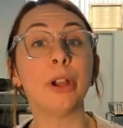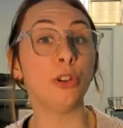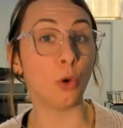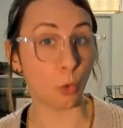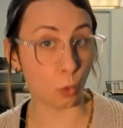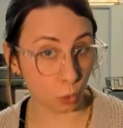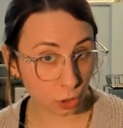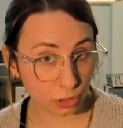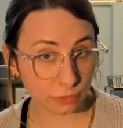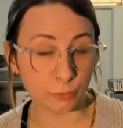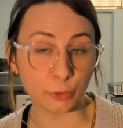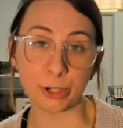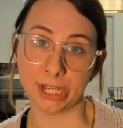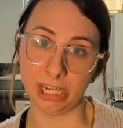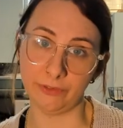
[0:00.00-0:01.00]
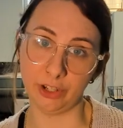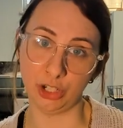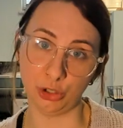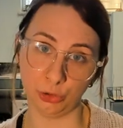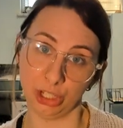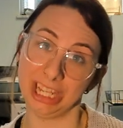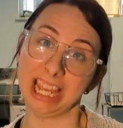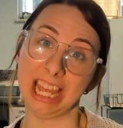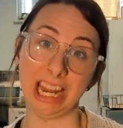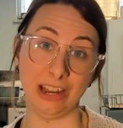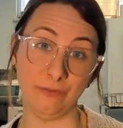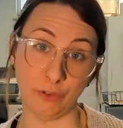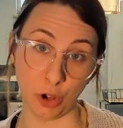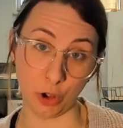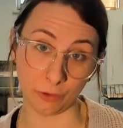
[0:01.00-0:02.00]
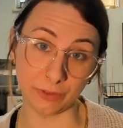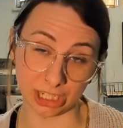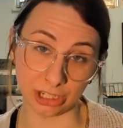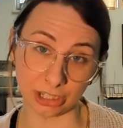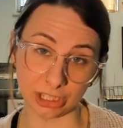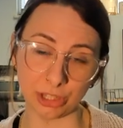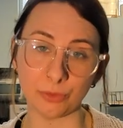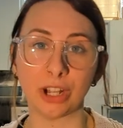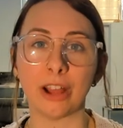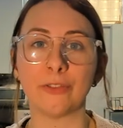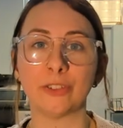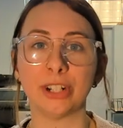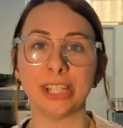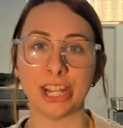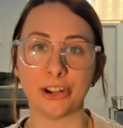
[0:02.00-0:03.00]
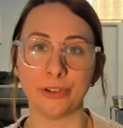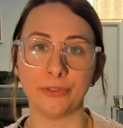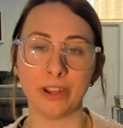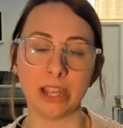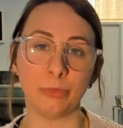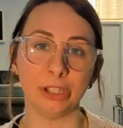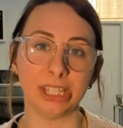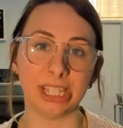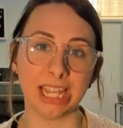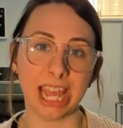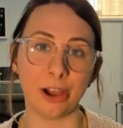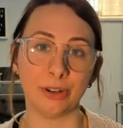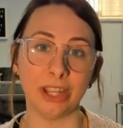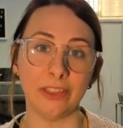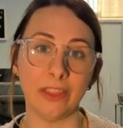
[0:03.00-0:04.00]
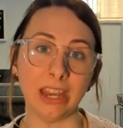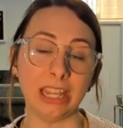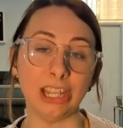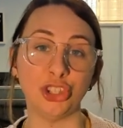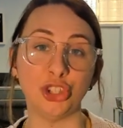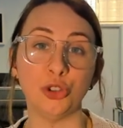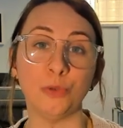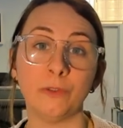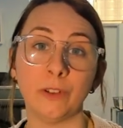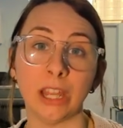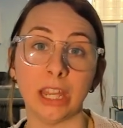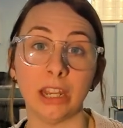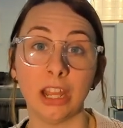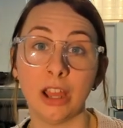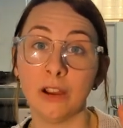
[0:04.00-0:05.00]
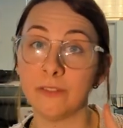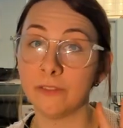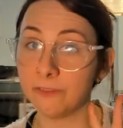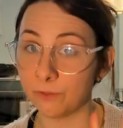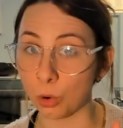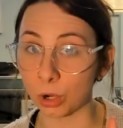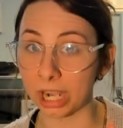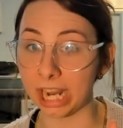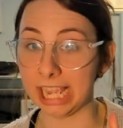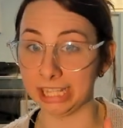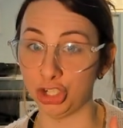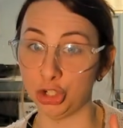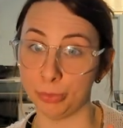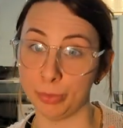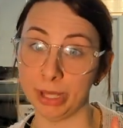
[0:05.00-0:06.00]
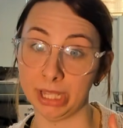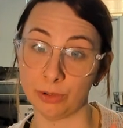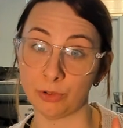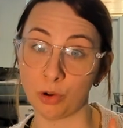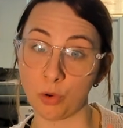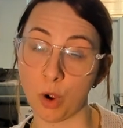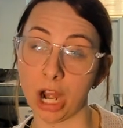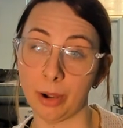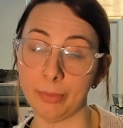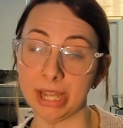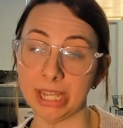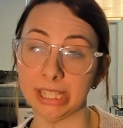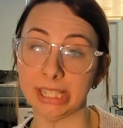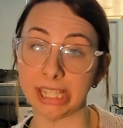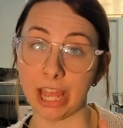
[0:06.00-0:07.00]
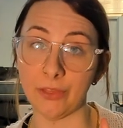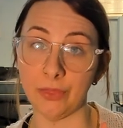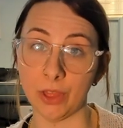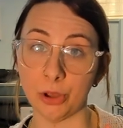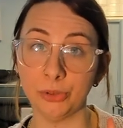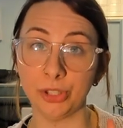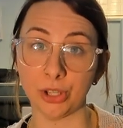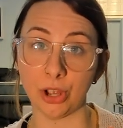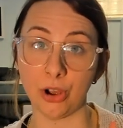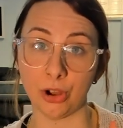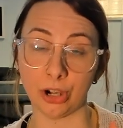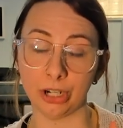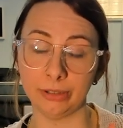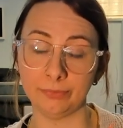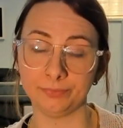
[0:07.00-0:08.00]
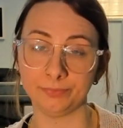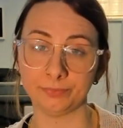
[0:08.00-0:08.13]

in order for an individual to get involved here at the Recovery Center of Hamilton County, they need to fit 4 eligibility requirements, and those are: